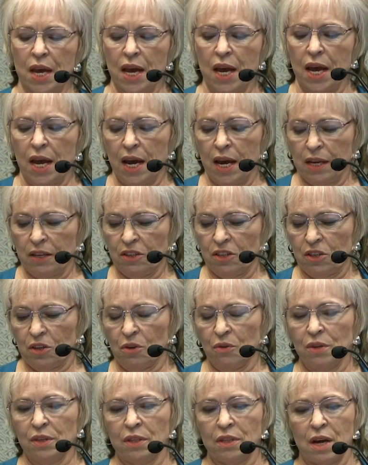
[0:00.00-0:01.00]
And so
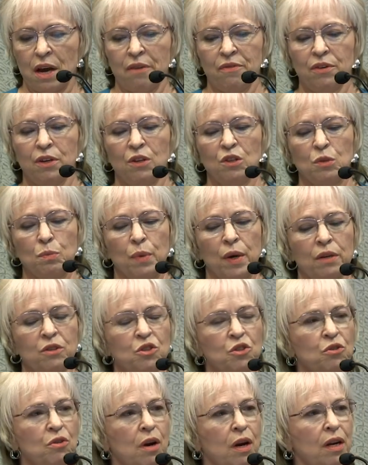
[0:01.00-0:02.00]
this evidence-based
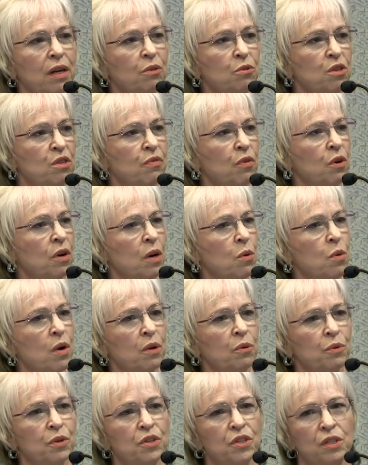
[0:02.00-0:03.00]
training was very well
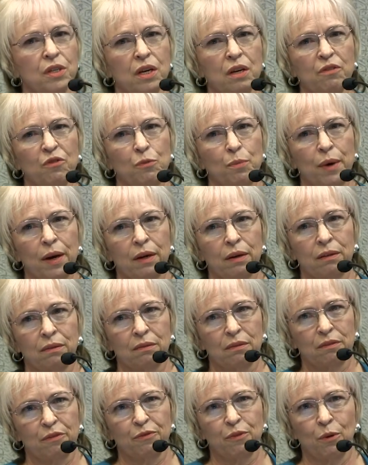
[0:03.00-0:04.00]
received by
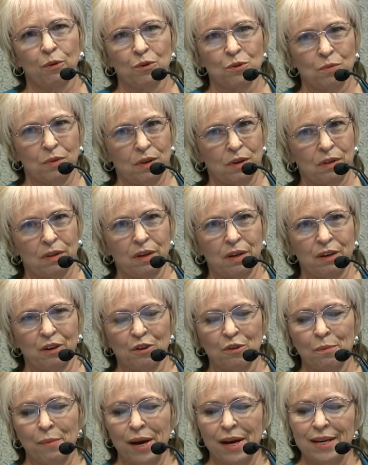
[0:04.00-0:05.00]
folks with a
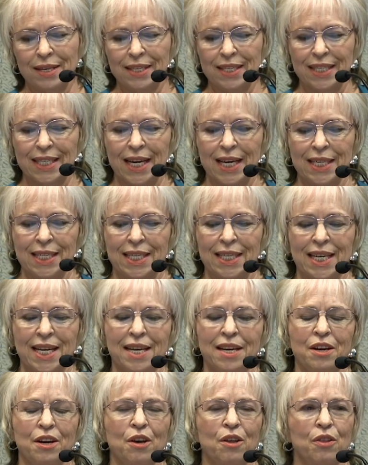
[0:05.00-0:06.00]
clinical mindset.
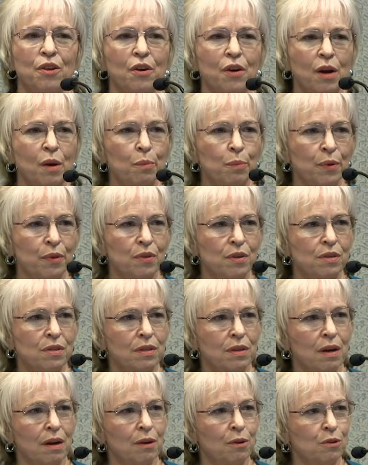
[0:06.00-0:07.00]
Their empathy
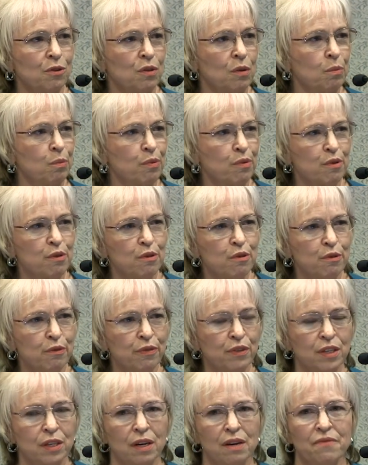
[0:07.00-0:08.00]
scales
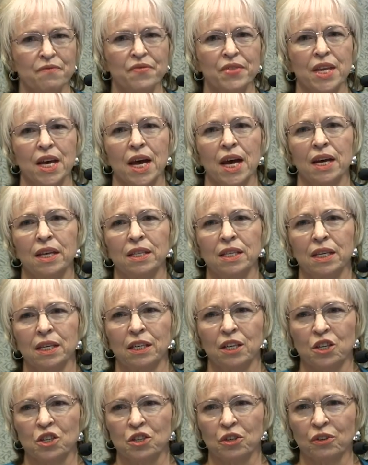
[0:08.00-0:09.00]
improved, and the
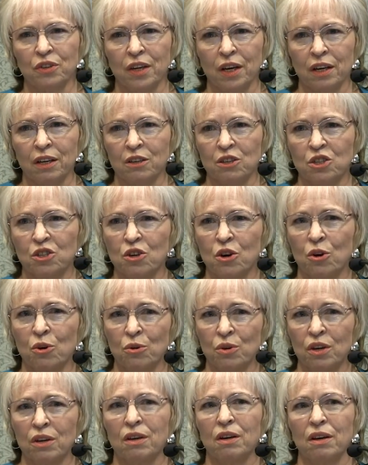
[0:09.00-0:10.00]
initial data
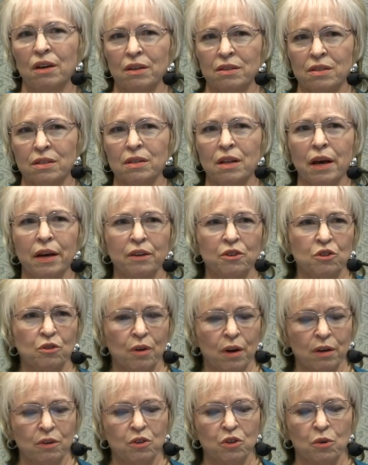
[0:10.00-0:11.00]
showed a slight
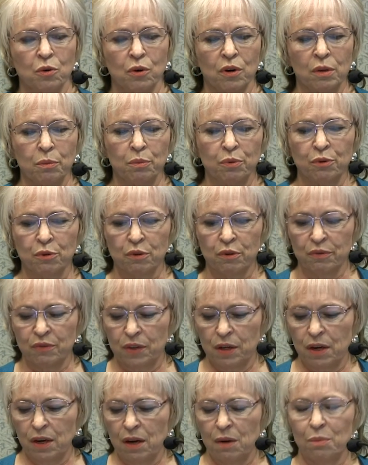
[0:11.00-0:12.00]
trend toward improved
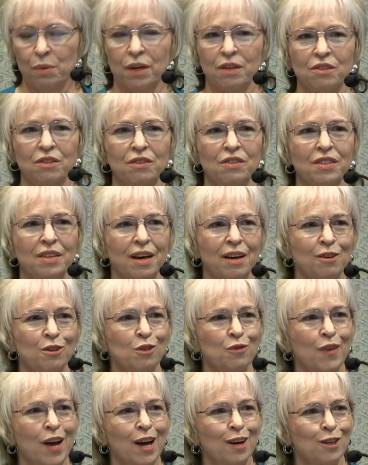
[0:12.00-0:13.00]
patient
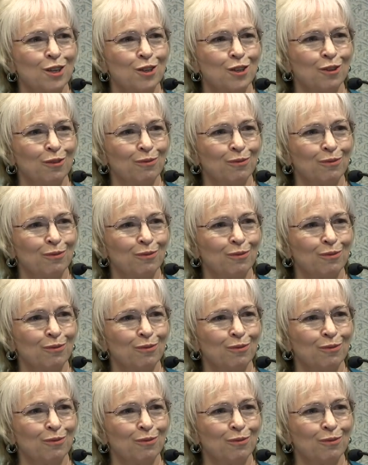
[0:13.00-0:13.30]
satisfaction.